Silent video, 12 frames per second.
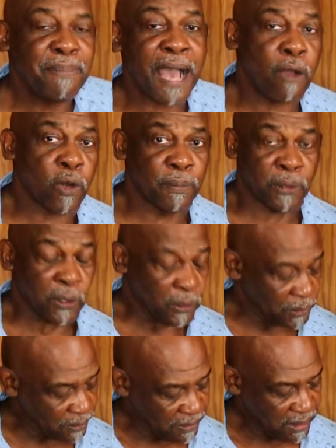Power Bowl,
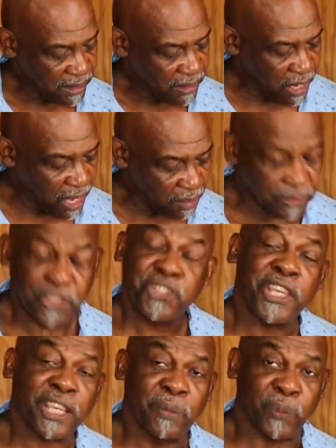the
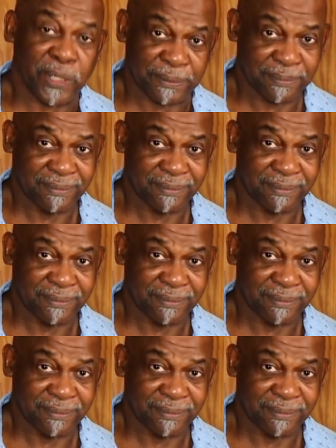chicken one.